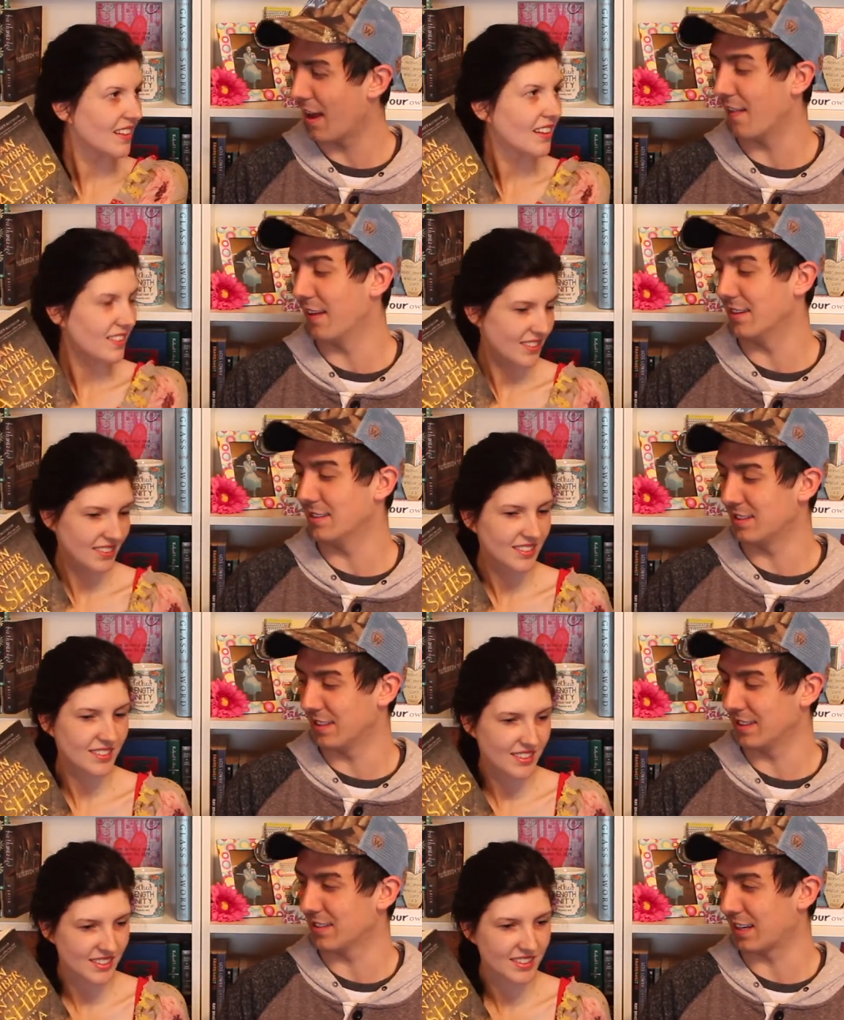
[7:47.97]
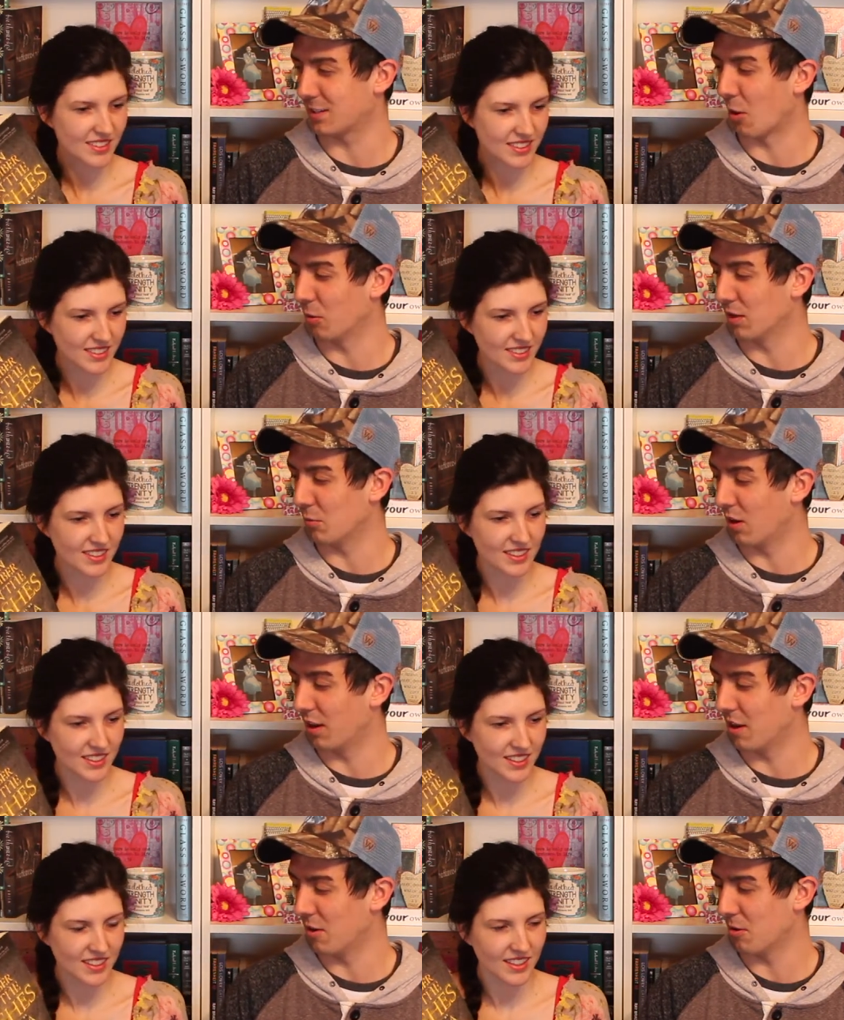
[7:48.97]
Speaker 1: and then she's like the only
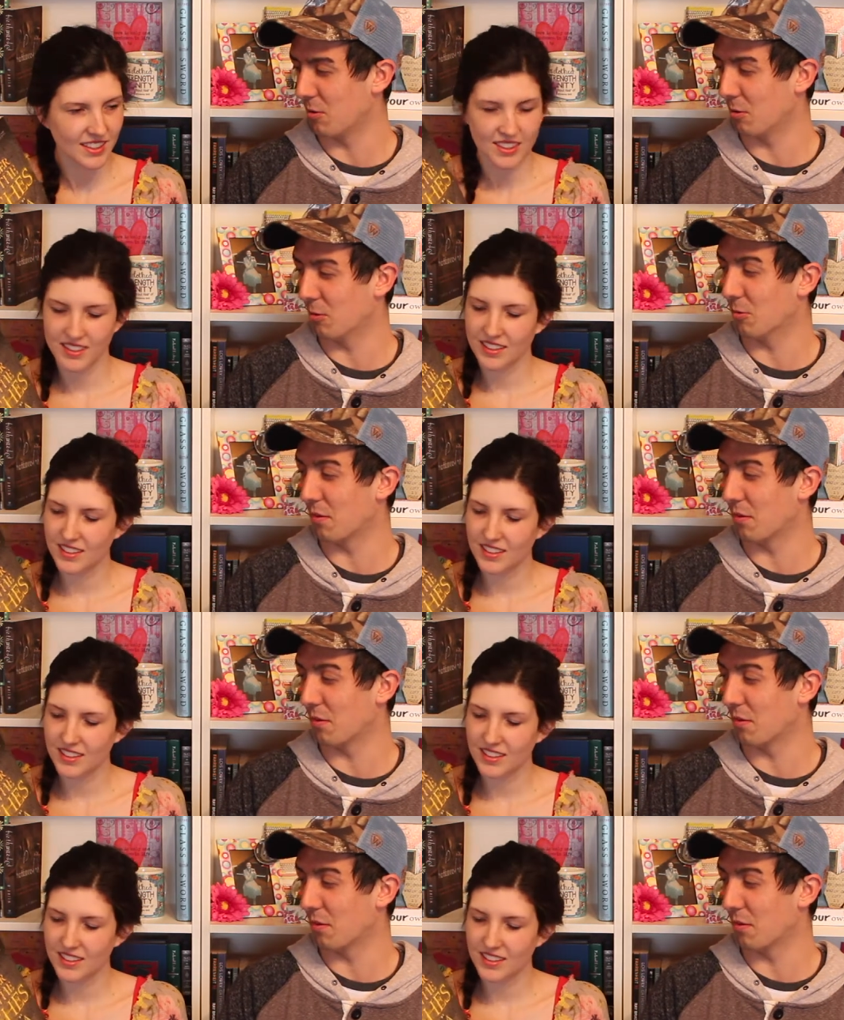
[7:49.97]
one who